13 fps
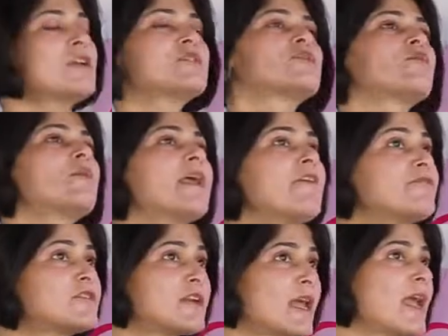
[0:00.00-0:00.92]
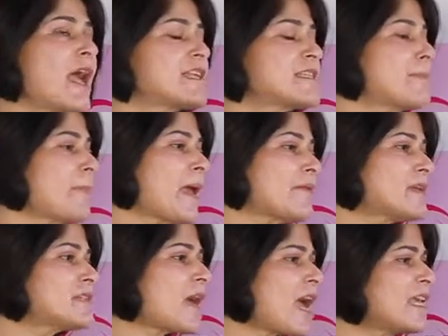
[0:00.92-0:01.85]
So, if today as a parent